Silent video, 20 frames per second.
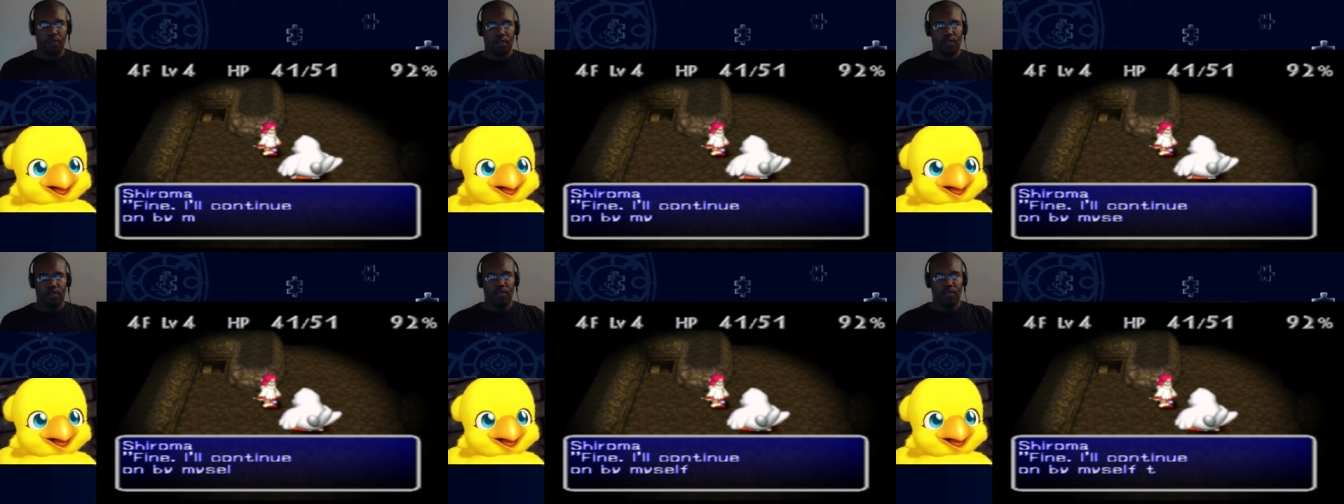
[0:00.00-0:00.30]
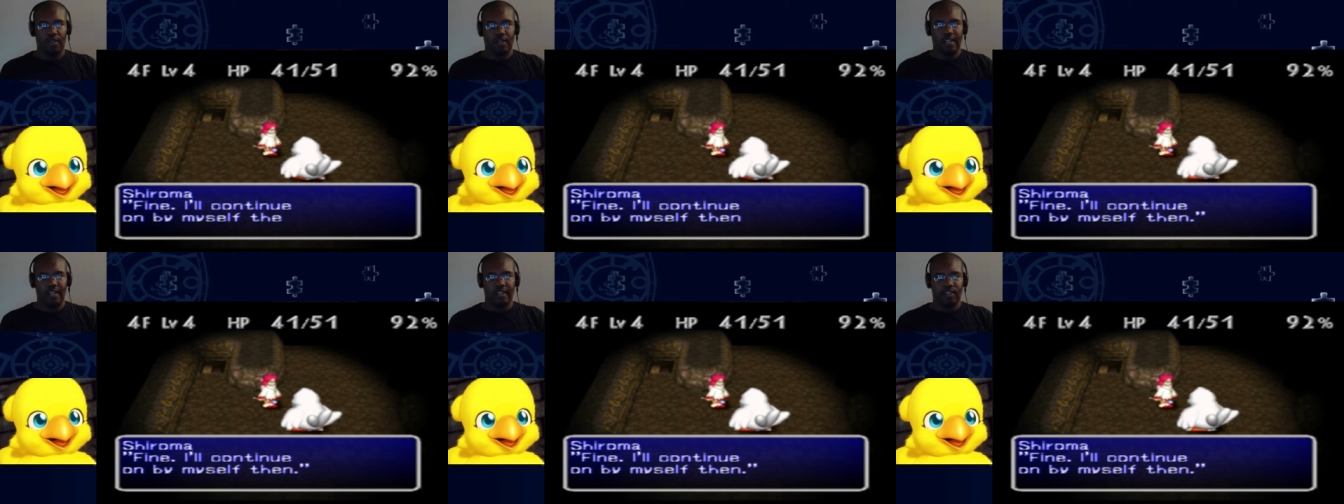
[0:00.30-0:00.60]

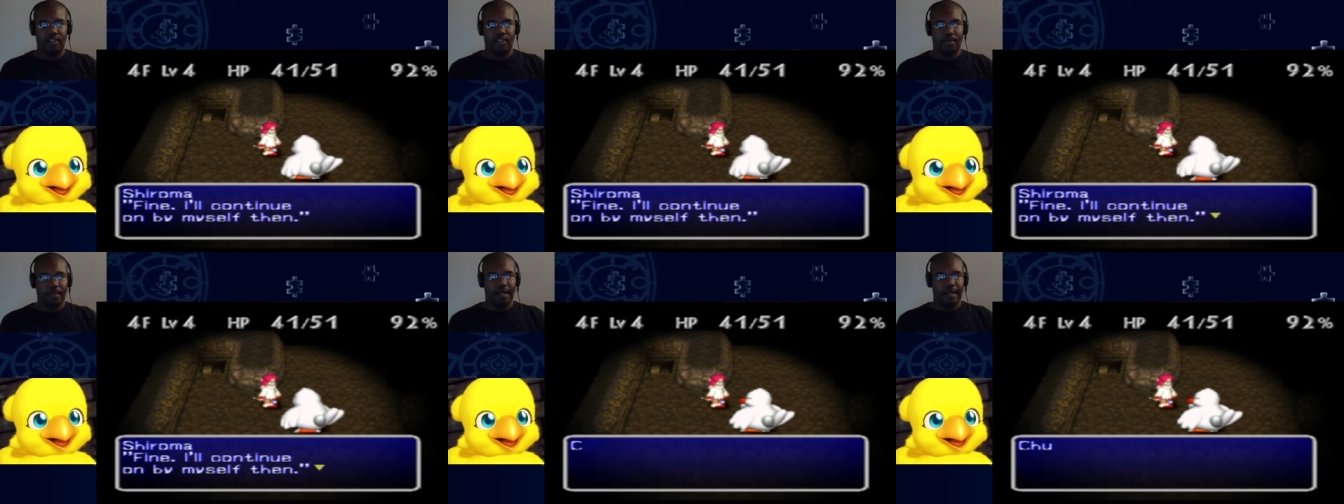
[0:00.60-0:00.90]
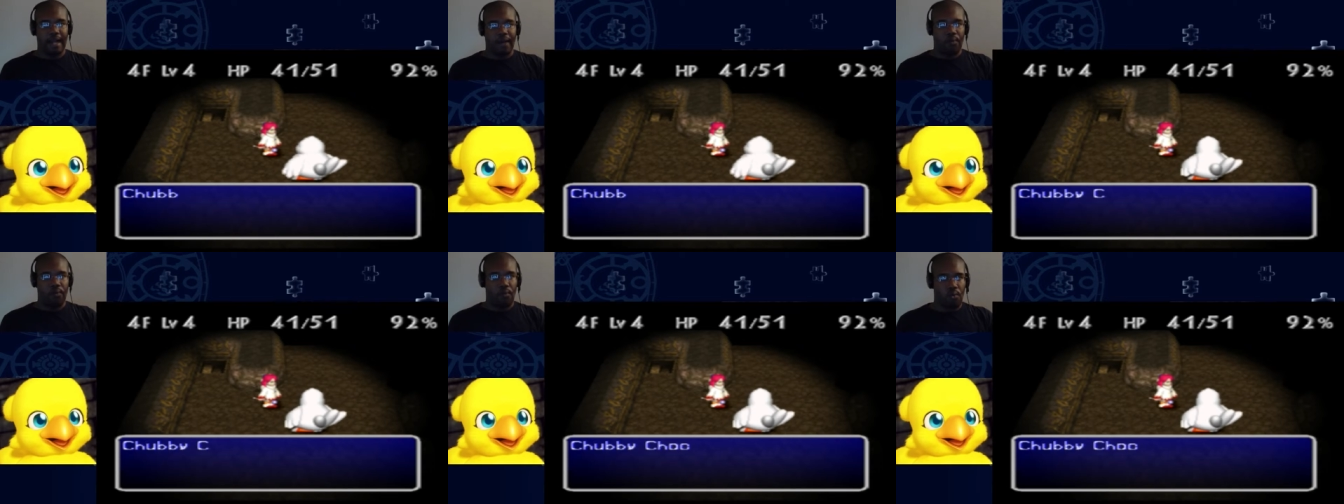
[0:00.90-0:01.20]
So that's something
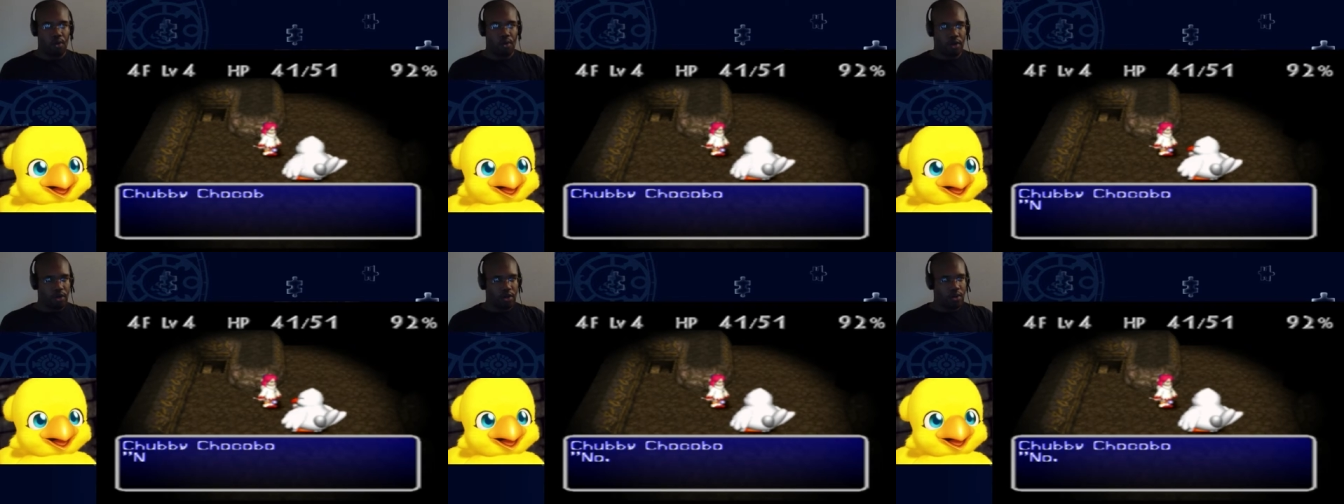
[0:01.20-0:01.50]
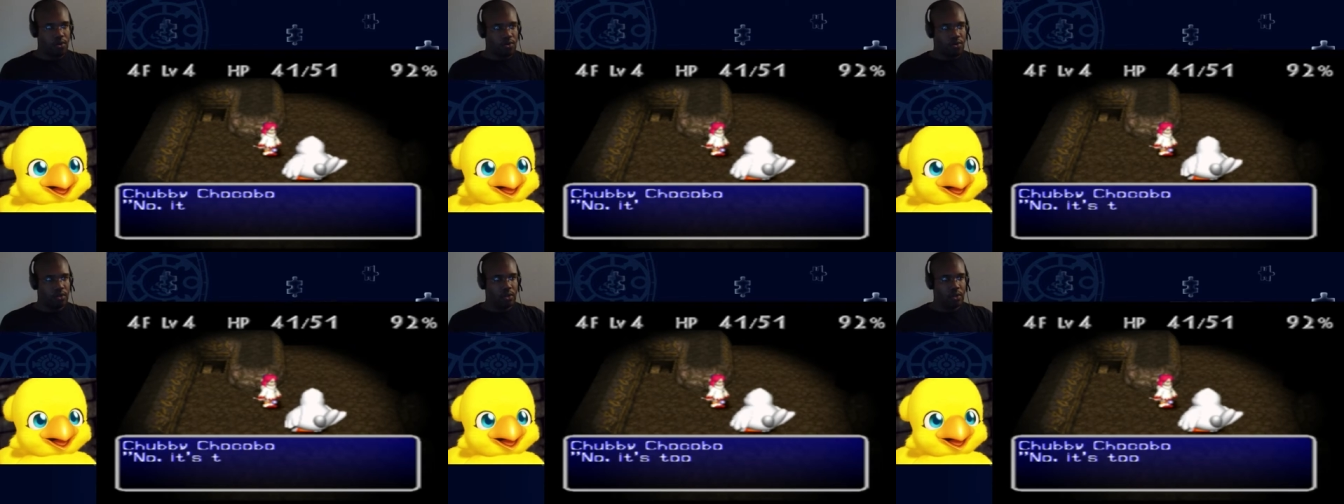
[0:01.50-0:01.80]
I want to
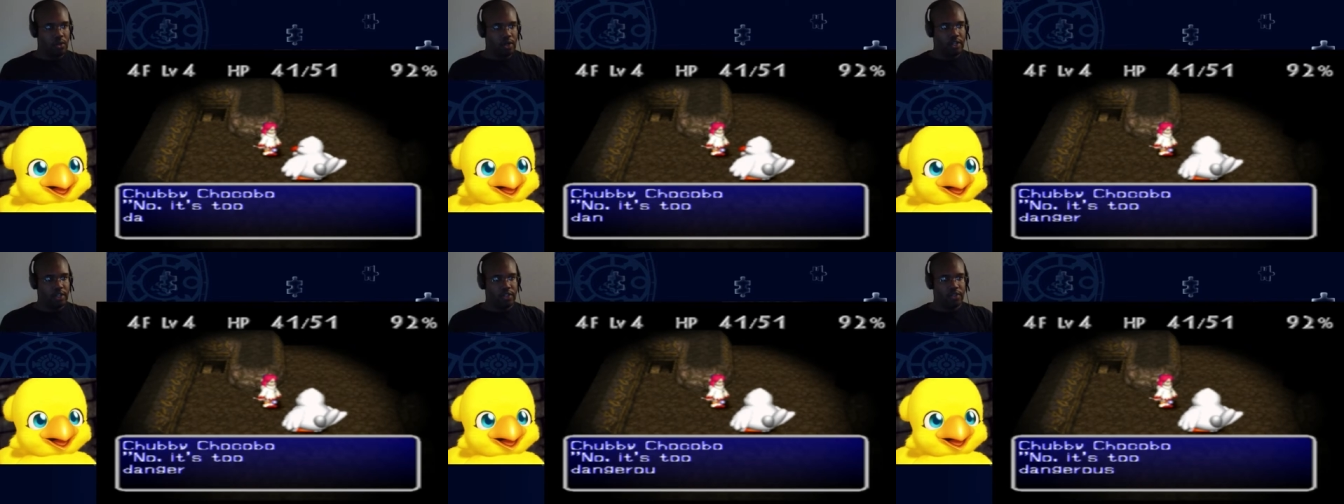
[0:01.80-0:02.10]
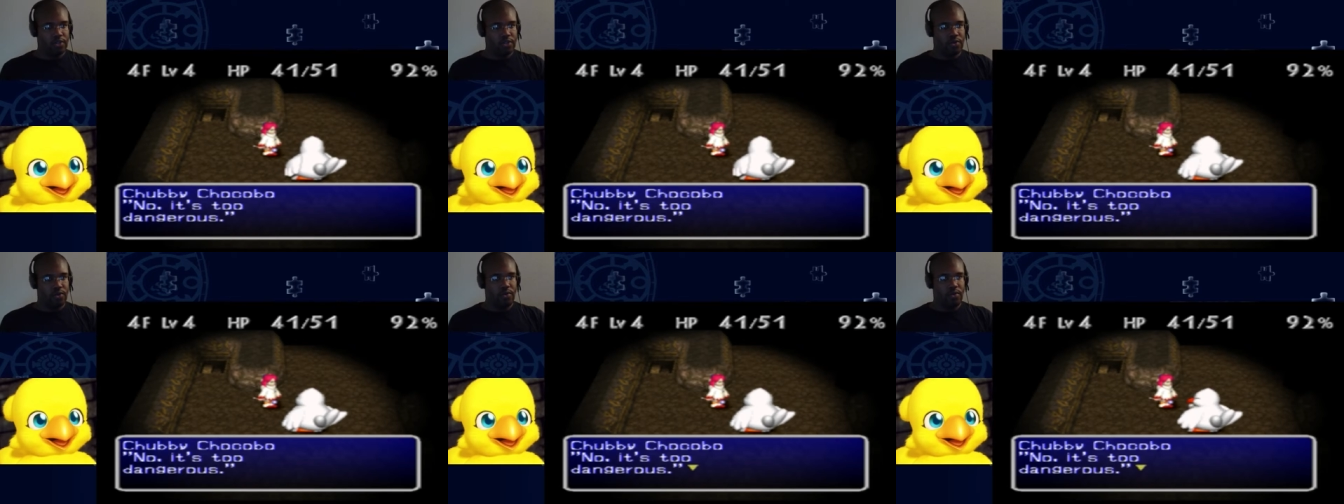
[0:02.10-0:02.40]
hold on
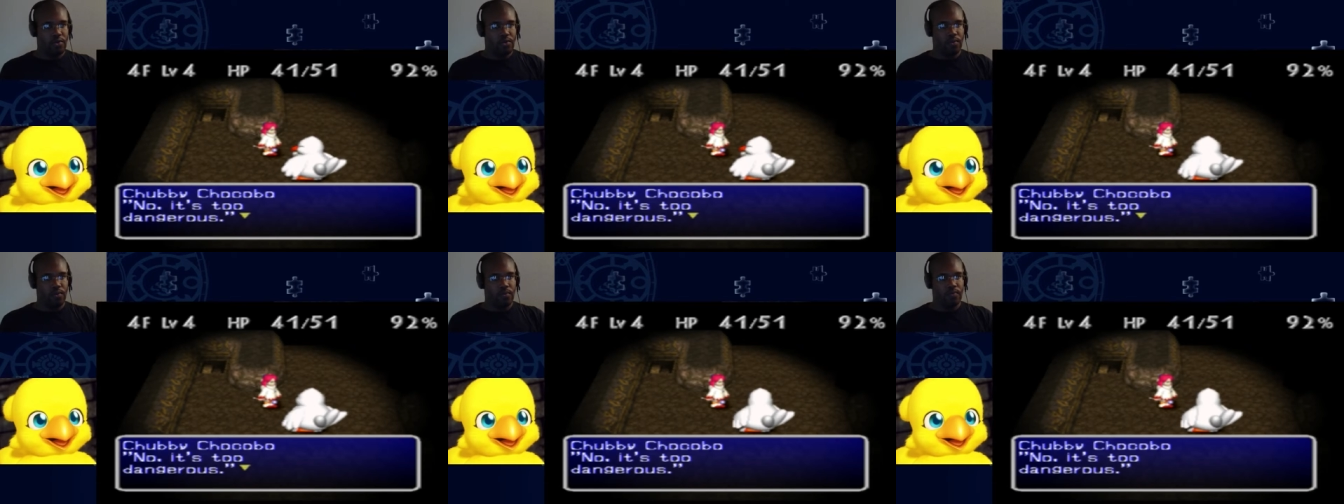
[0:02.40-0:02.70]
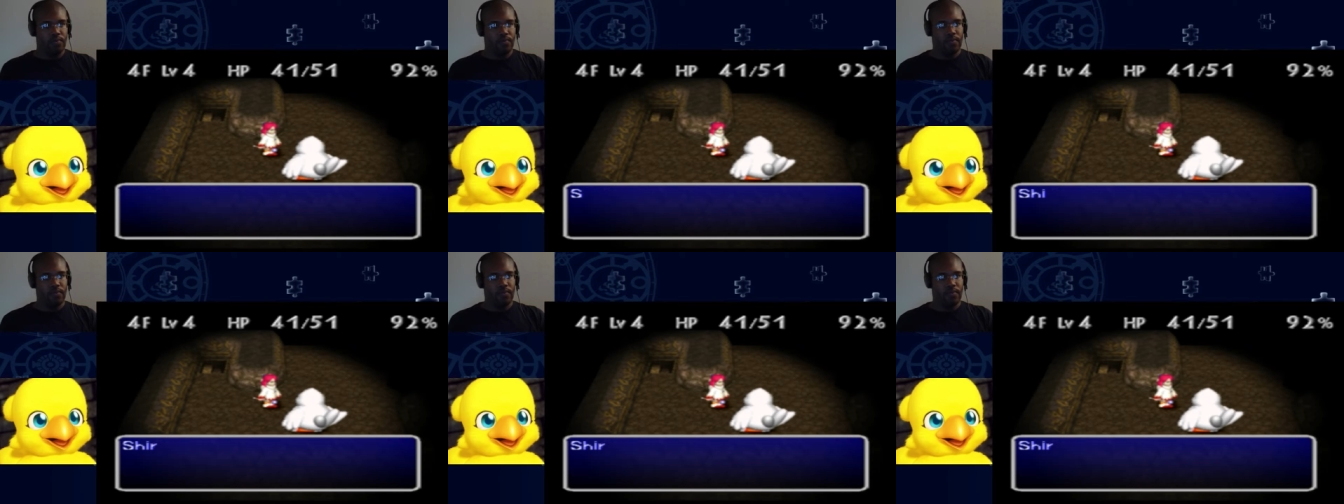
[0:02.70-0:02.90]
to